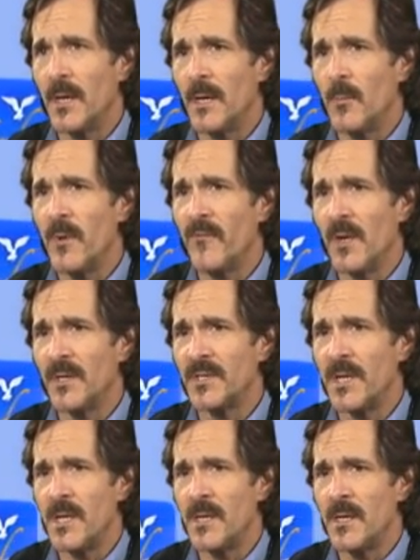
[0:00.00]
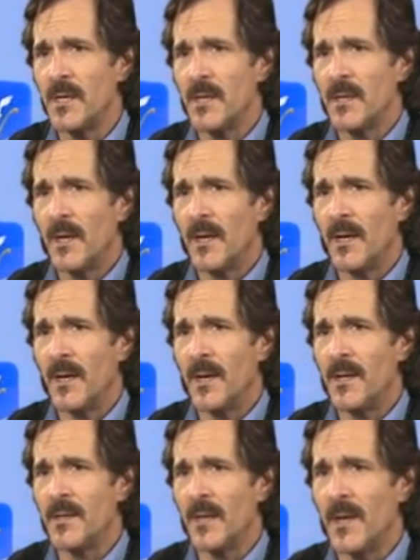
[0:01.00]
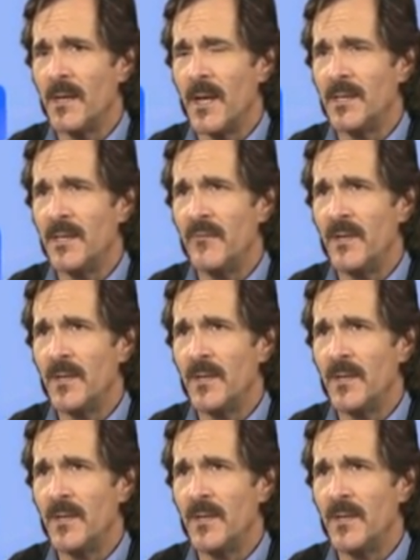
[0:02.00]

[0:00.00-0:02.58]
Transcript: We've all seen the late night TV